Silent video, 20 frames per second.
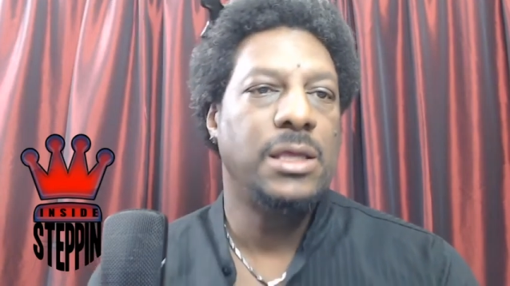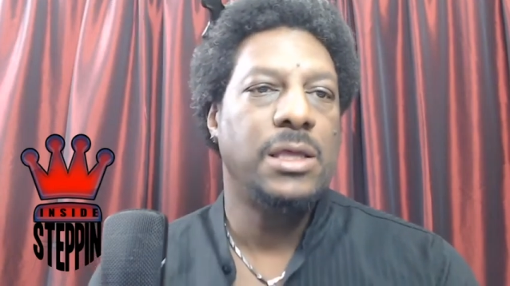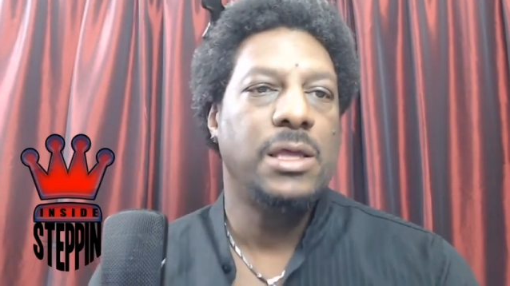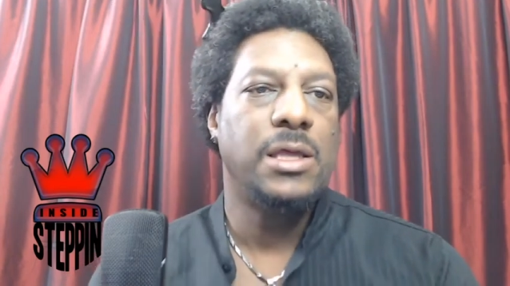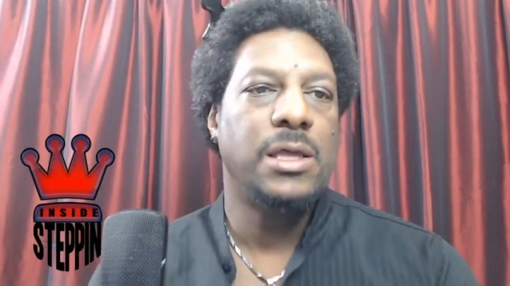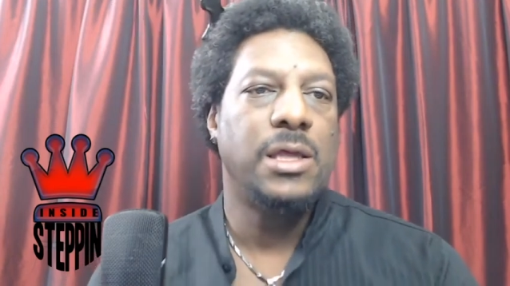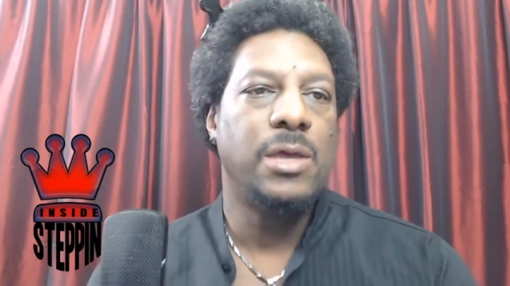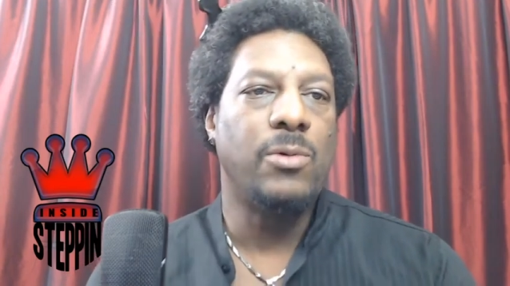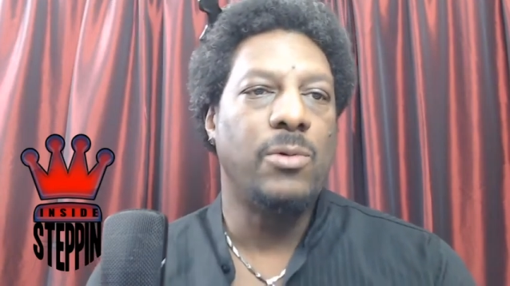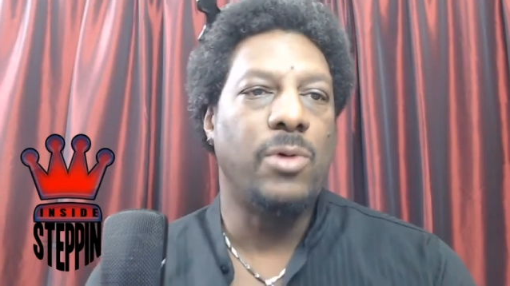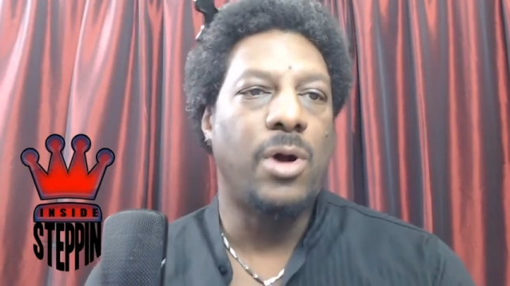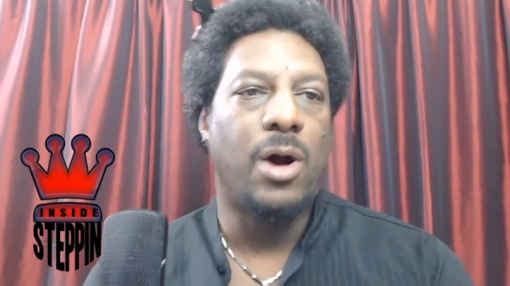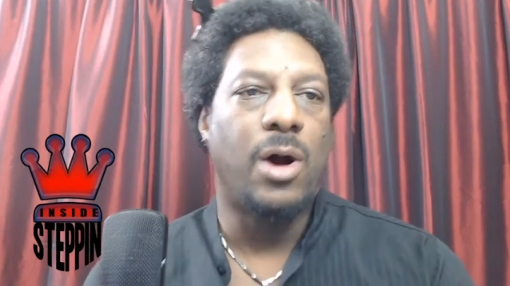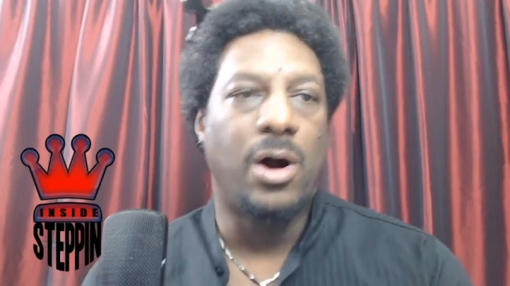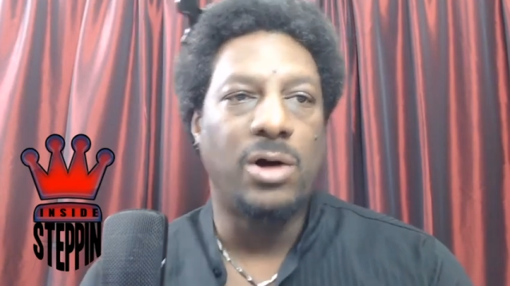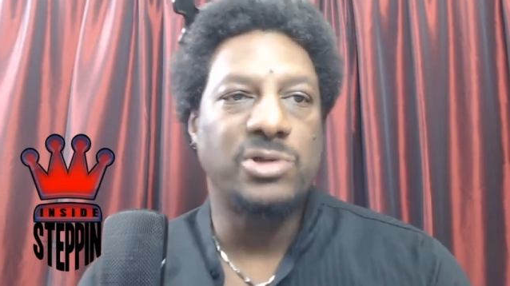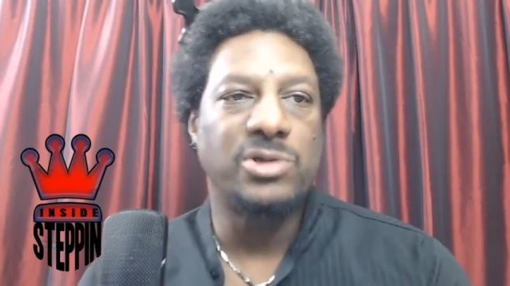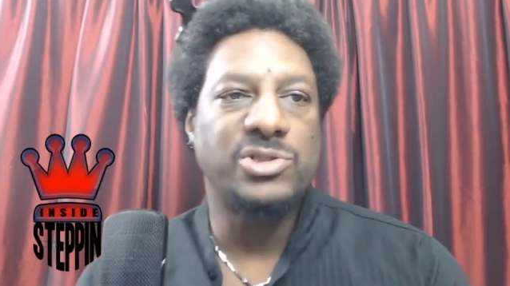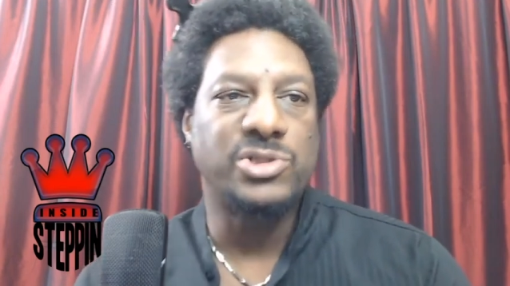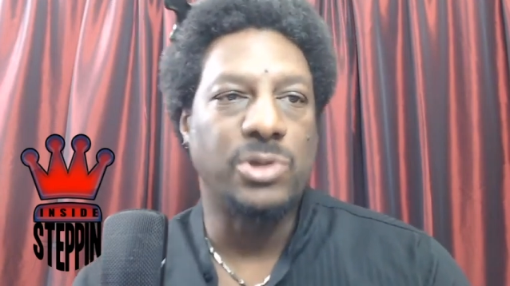We're
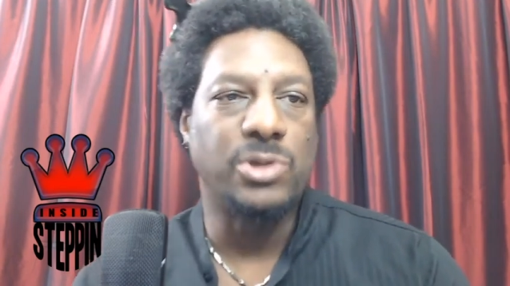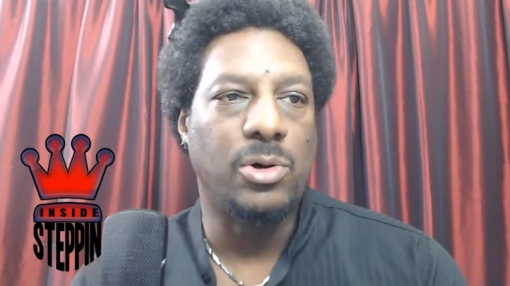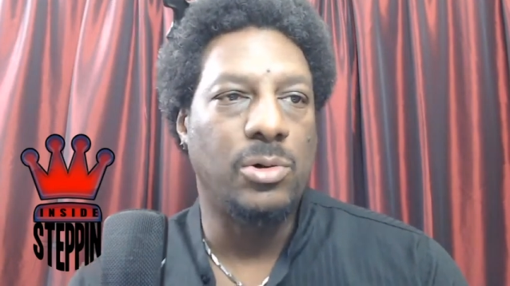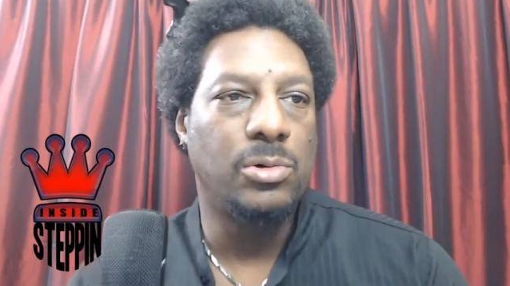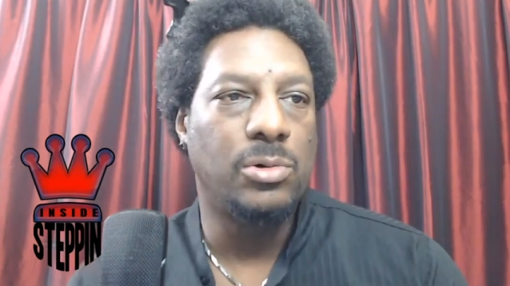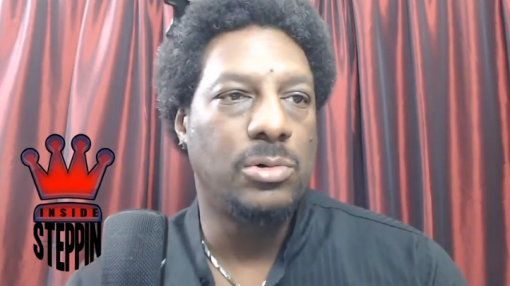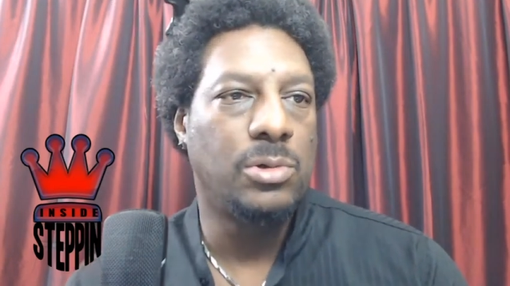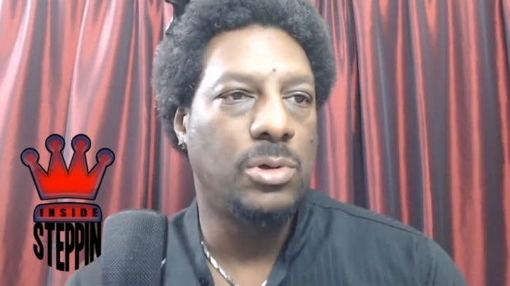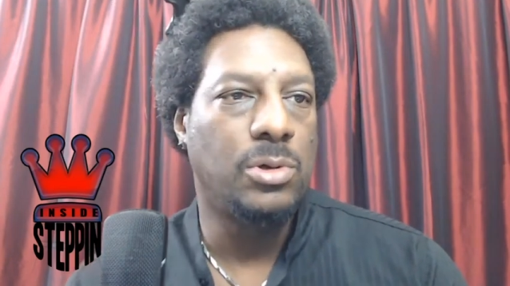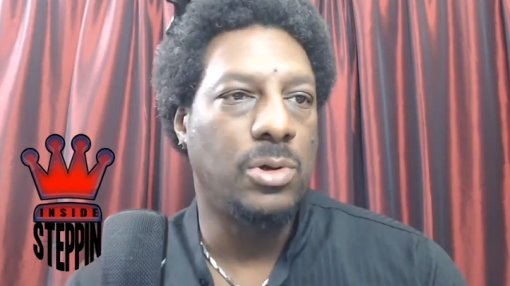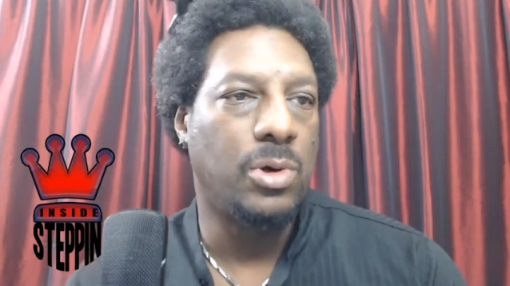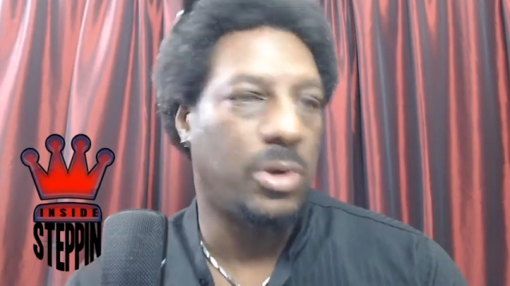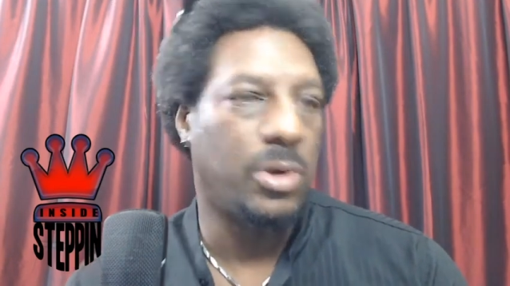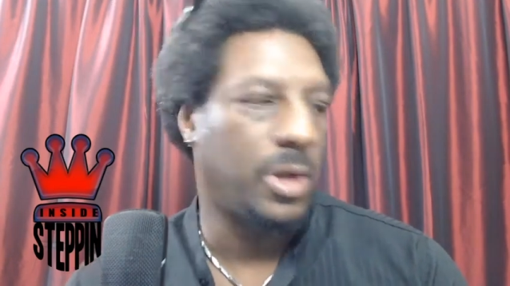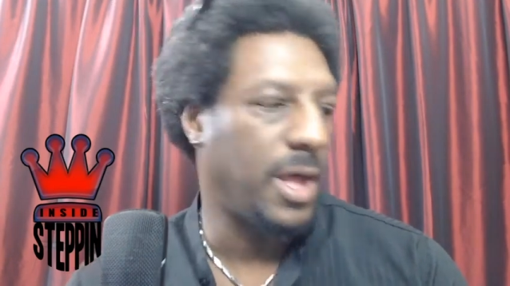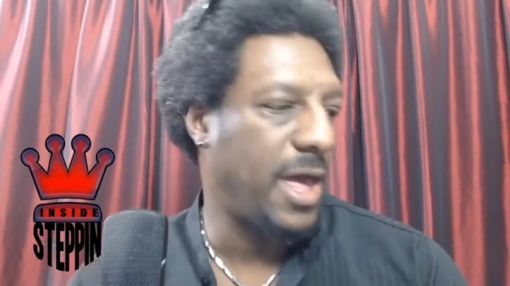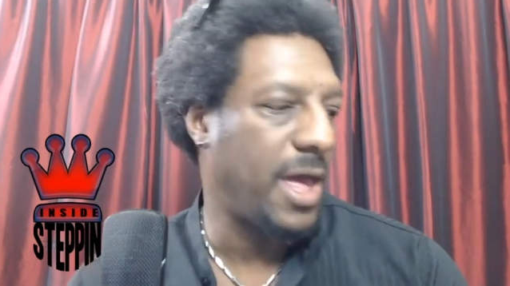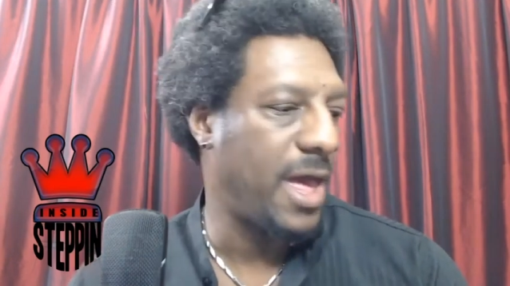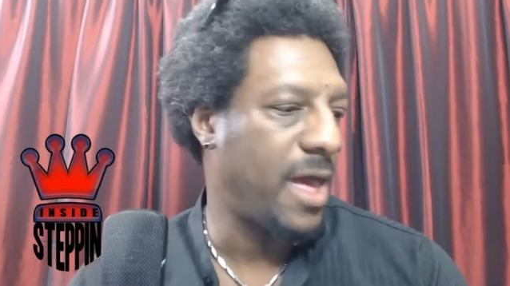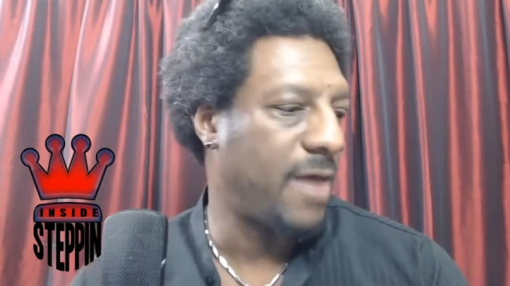also going to
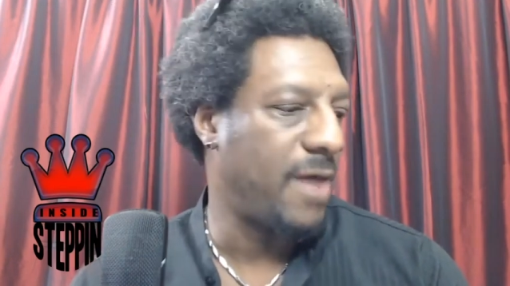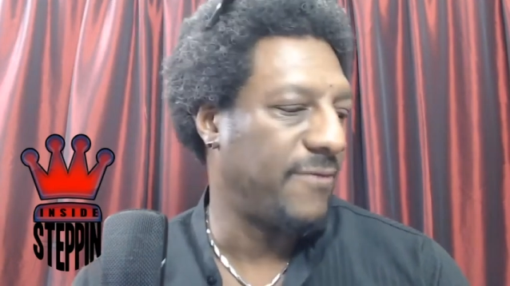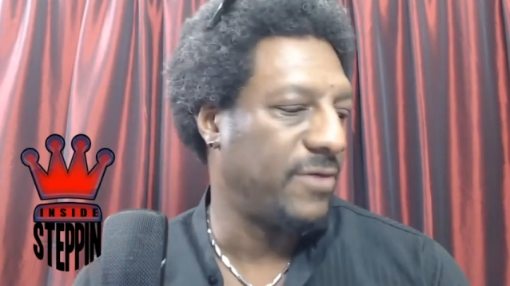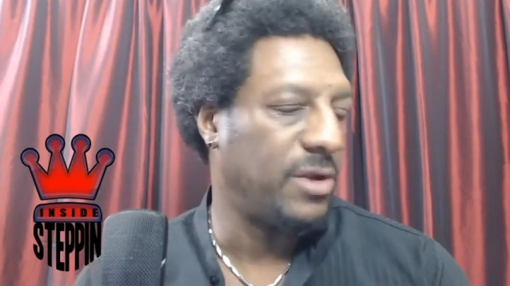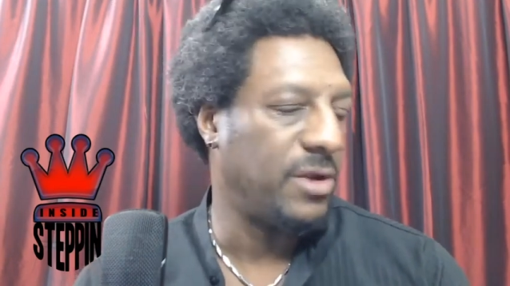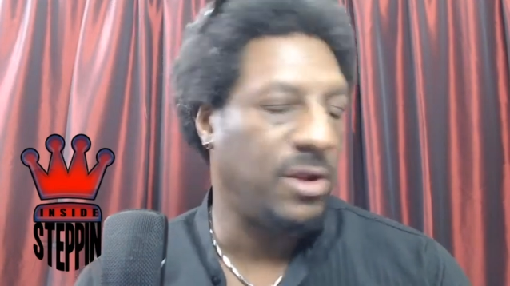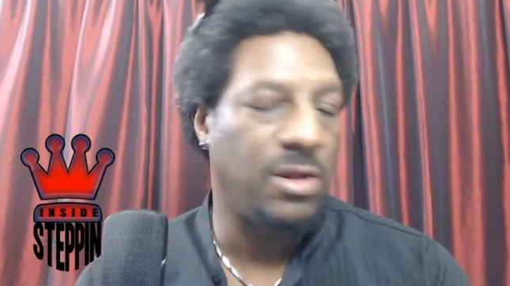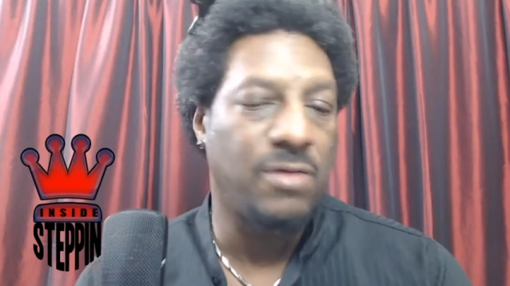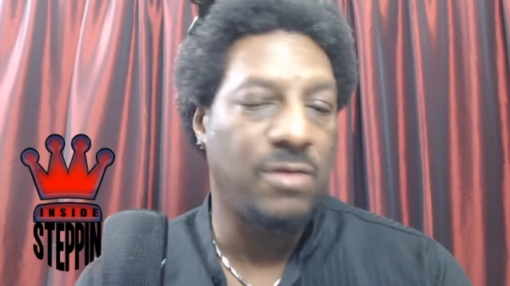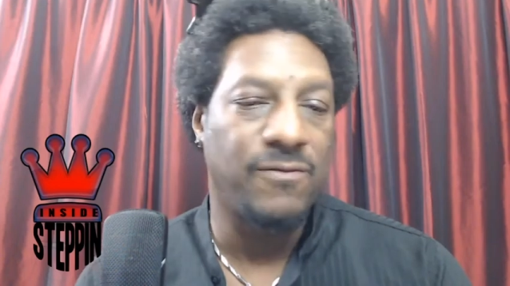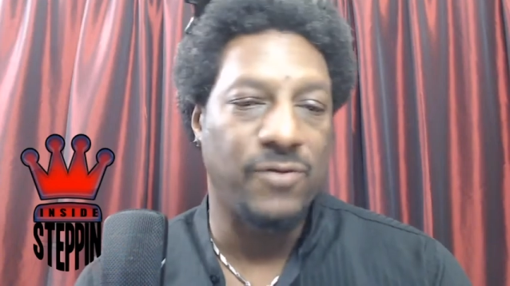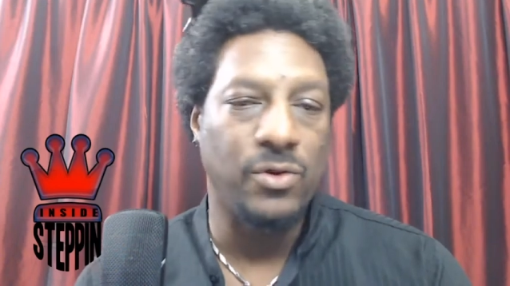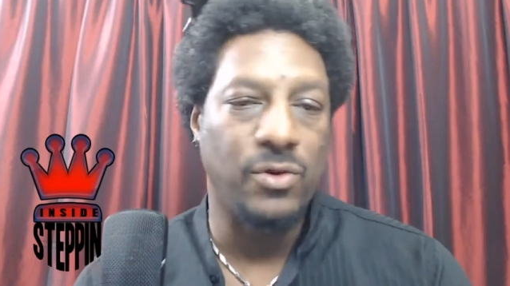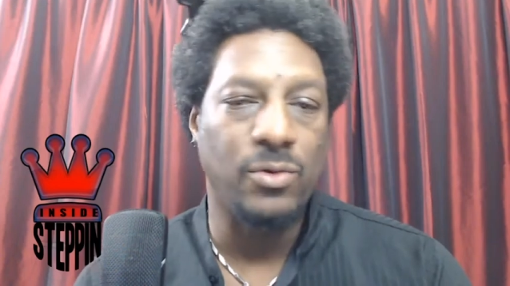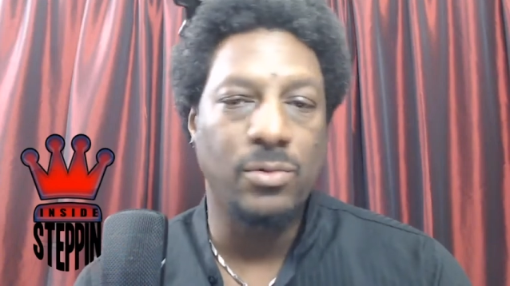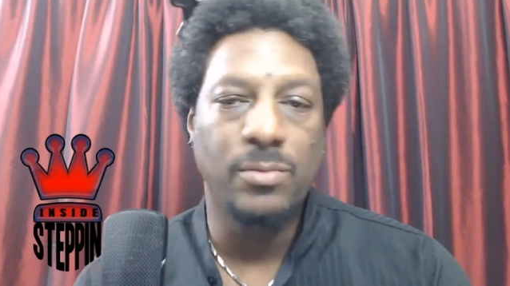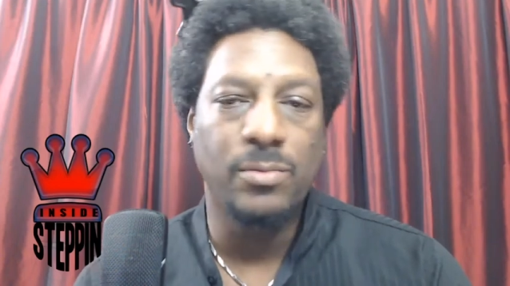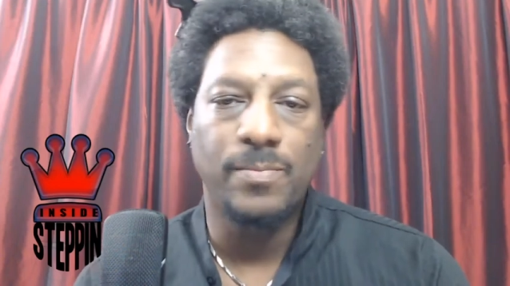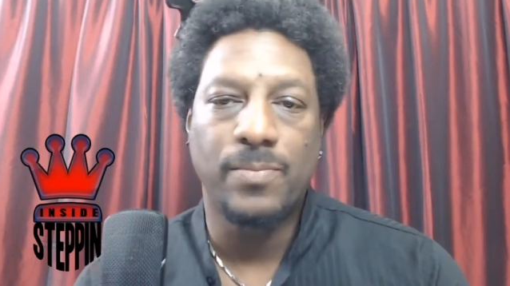have an interview